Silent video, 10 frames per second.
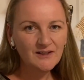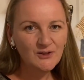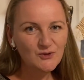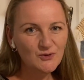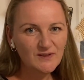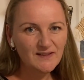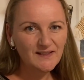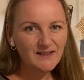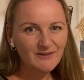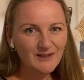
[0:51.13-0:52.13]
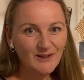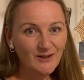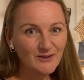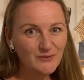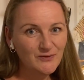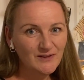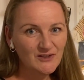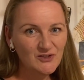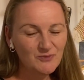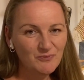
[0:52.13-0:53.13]
Today I have a lot of
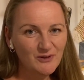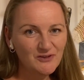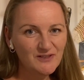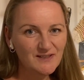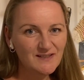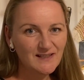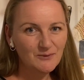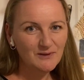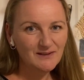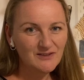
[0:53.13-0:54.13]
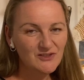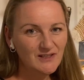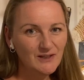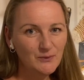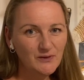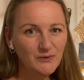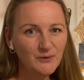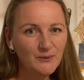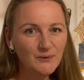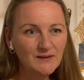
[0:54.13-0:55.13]
finished projects I will share with
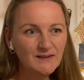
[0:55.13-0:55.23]
you.